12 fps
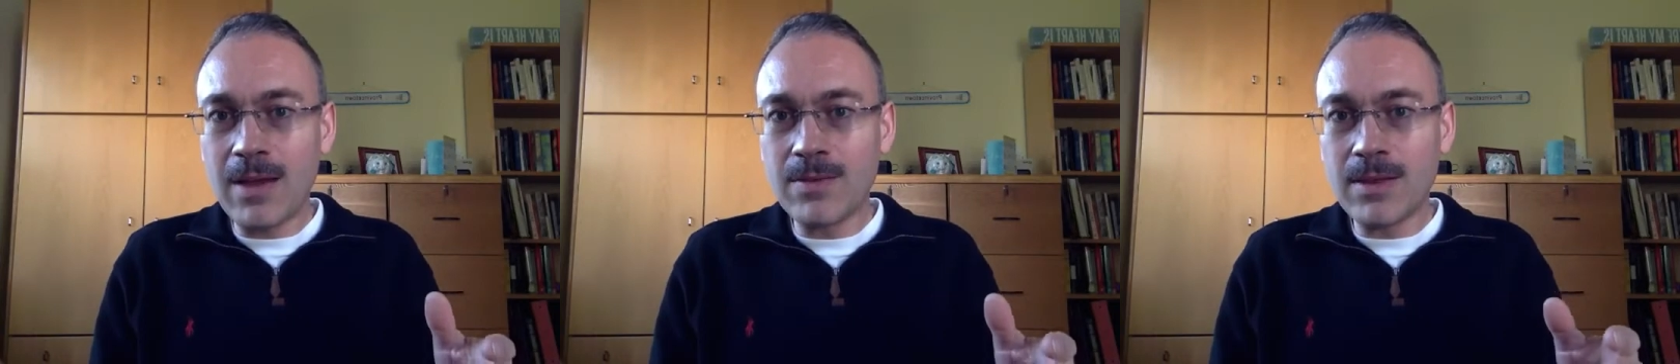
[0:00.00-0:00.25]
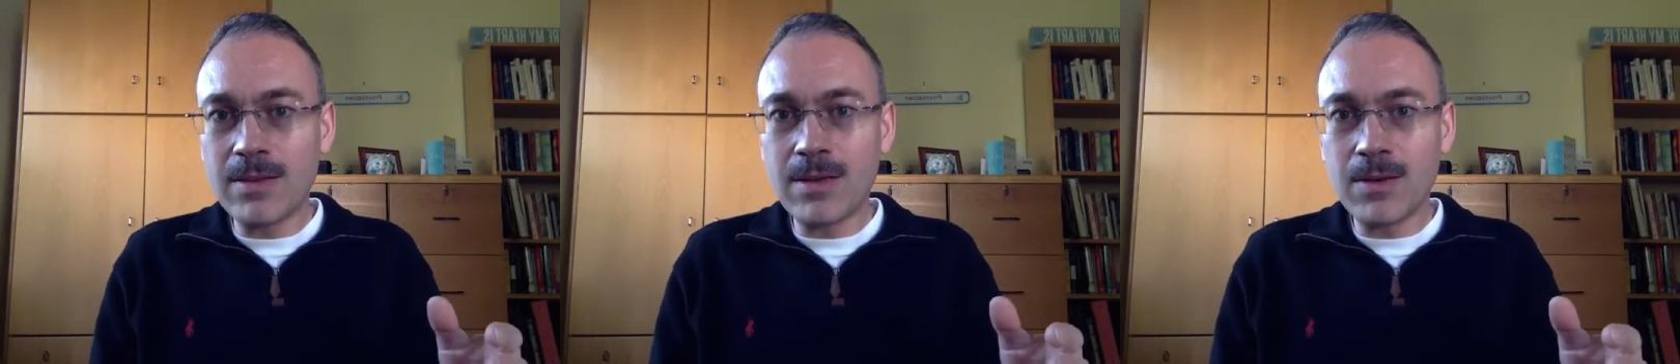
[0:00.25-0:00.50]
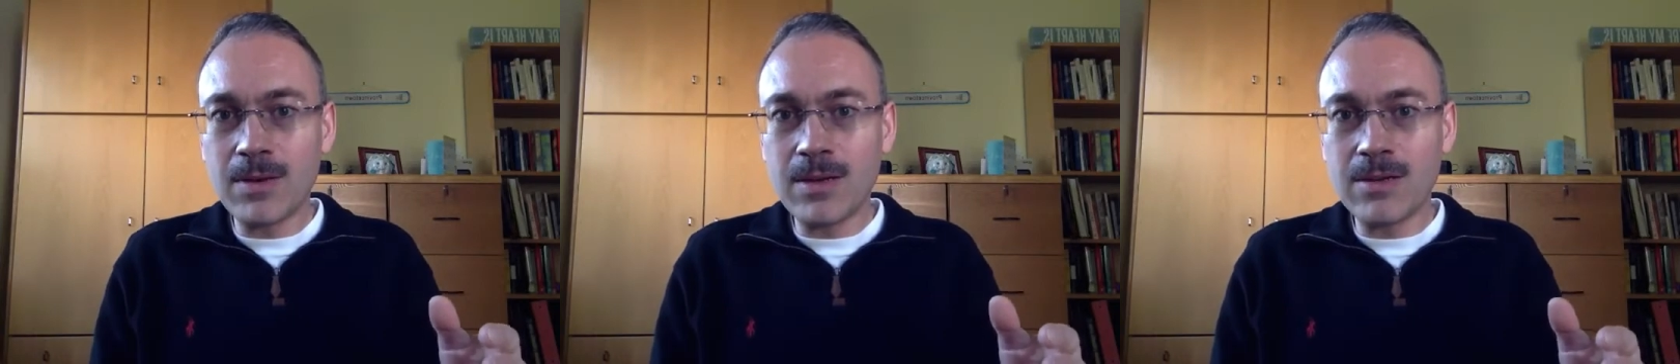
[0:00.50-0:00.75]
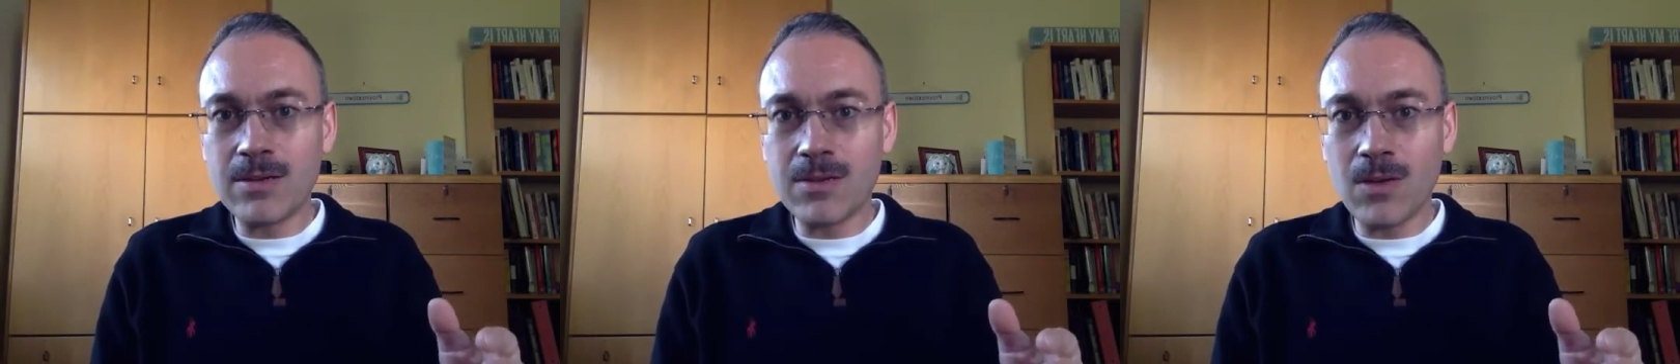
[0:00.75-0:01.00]
and then there
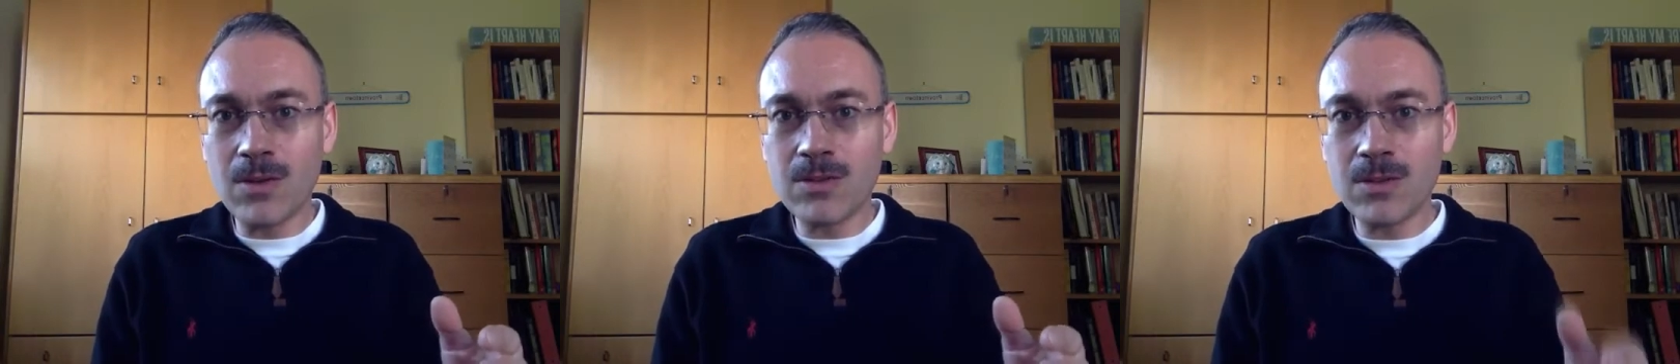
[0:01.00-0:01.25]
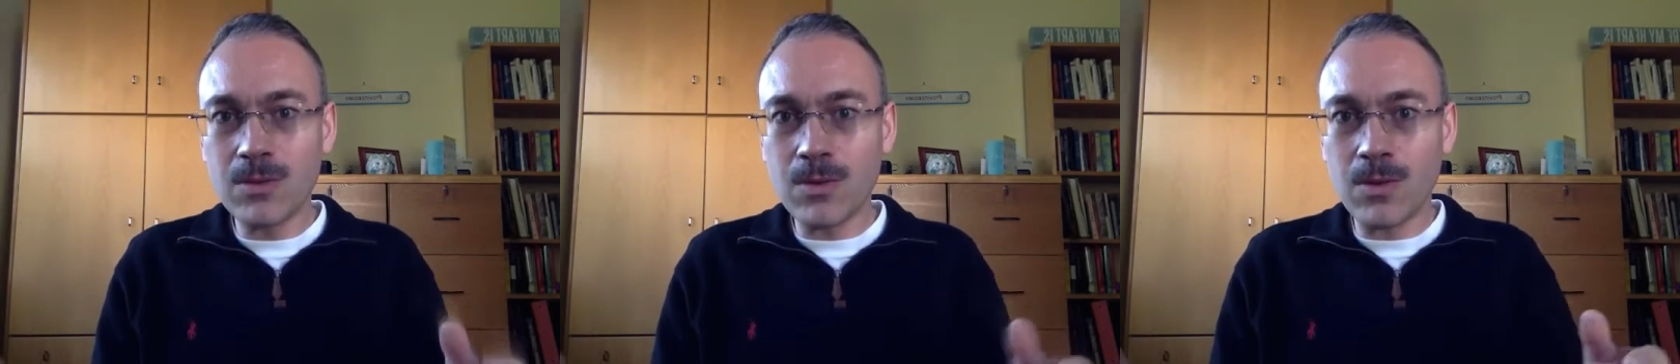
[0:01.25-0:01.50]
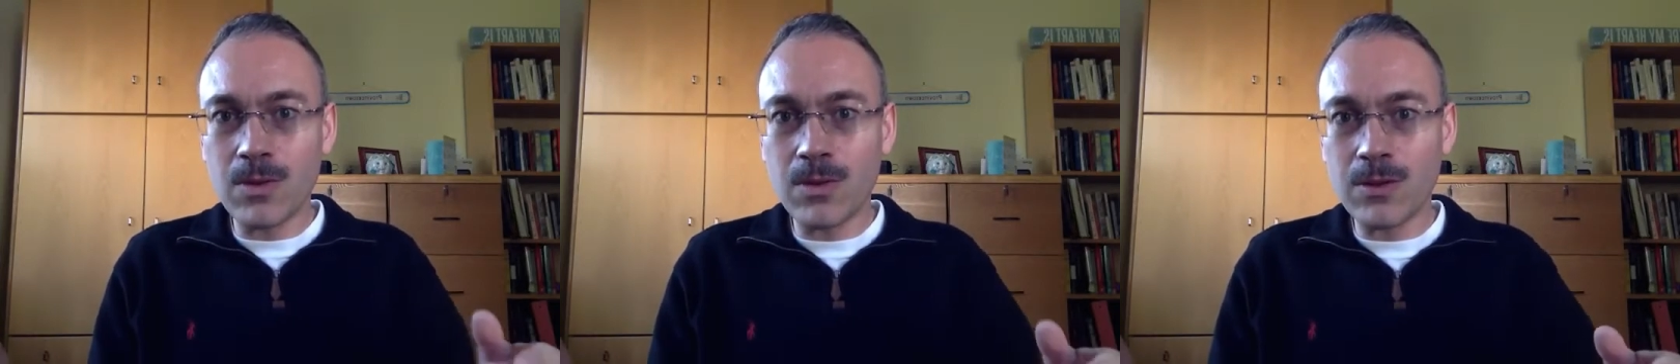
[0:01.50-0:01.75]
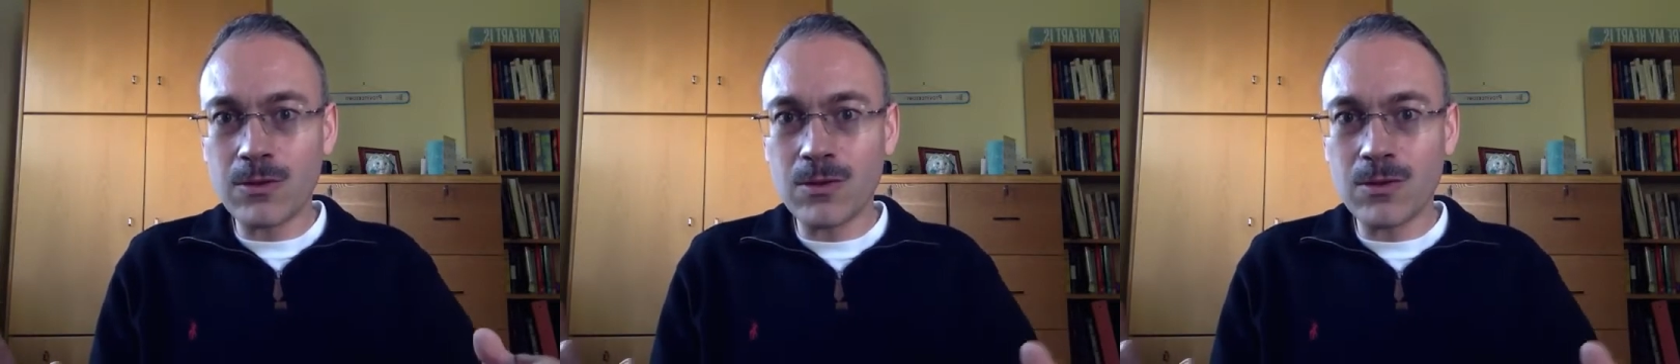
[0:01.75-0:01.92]
is also the